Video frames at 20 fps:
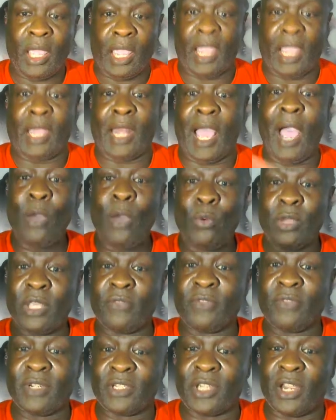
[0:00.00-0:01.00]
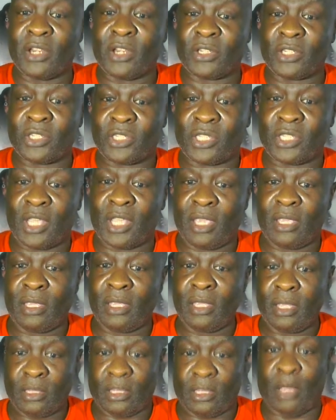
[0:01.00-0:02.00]
And I will even dare to say
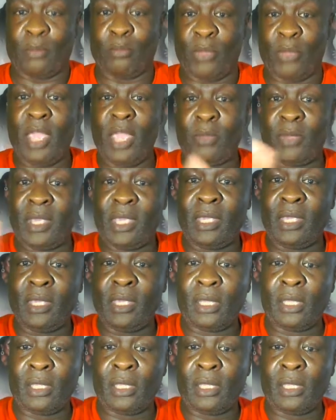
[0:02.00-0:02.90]
that maybe